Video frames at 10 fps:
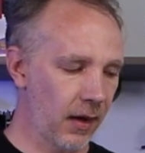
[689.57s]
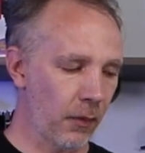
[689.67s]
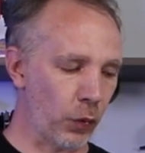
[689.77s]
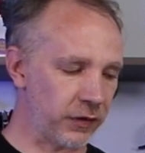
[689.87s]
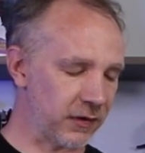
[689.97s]

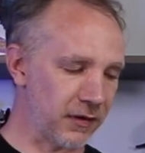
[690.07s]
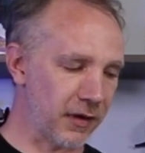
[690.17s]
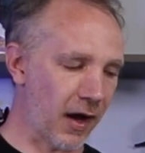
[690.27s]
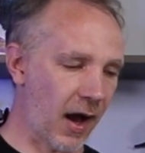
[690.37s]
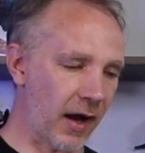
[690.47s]
which is
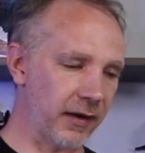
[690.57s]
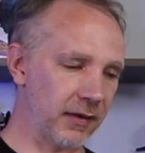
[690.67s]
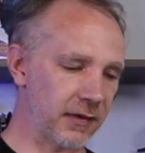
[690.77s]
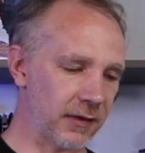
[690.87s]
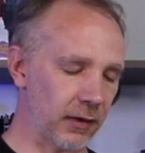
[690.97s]
not
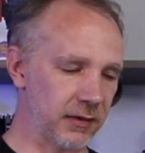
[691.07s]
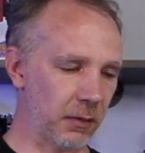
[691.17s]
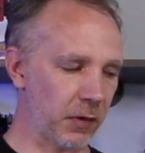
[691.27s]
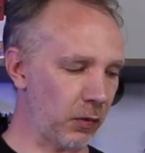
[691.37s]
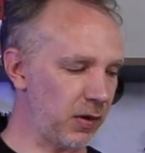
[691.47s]
necessarily
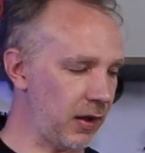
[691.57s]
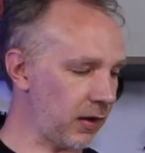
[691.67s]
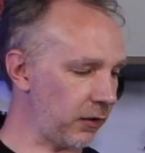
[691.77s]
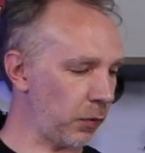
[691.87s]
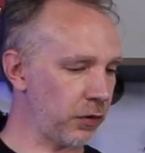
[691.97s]
something we need
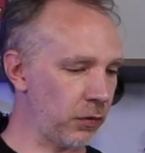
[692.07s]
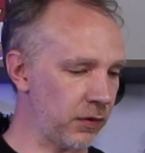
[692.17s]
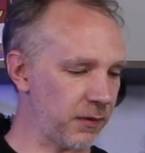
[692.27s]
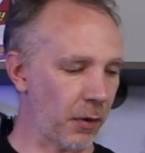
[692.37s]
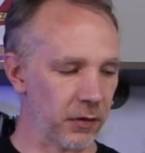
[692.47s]
because we're doing
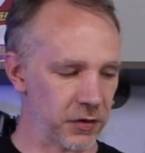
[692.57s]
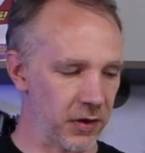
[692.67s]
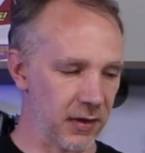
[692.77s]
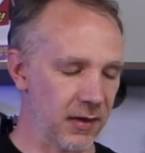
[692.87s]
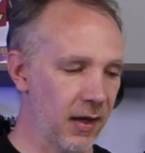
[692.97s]
smaller
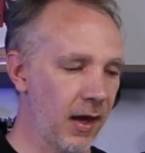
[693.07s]
sheets,